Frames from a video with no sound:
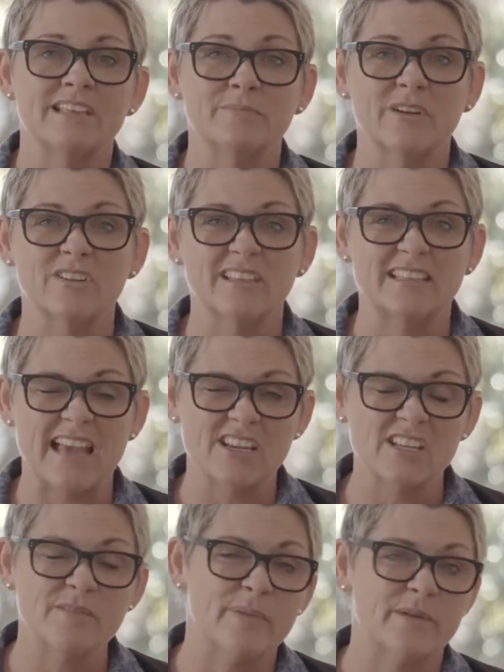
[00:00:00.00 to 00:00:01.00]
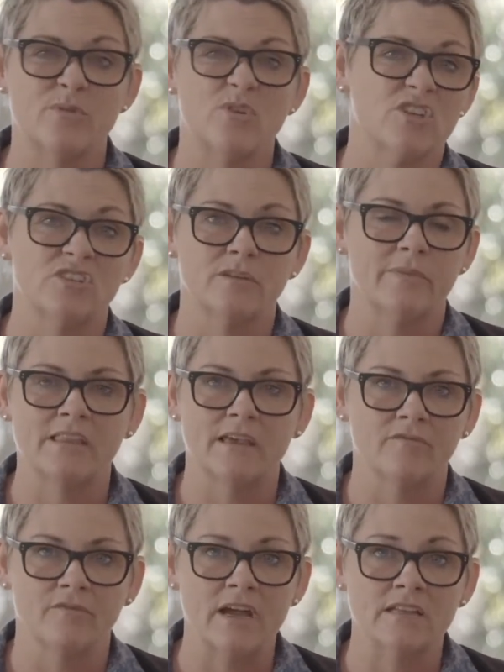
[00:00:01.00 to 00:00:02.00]
is because it's actually people who used to be
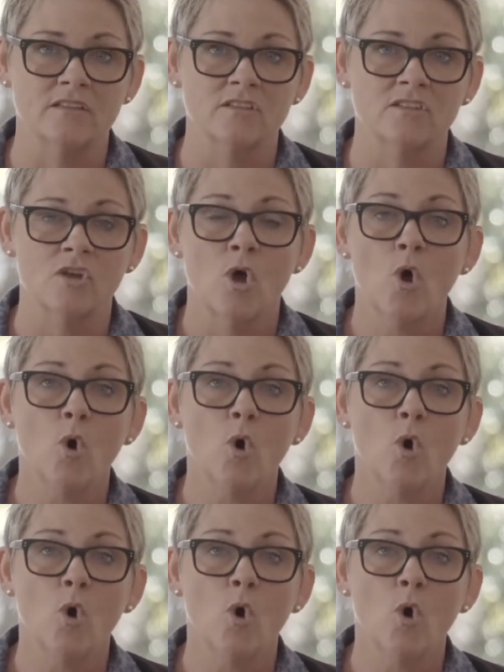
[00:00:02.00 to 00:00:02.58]
their friends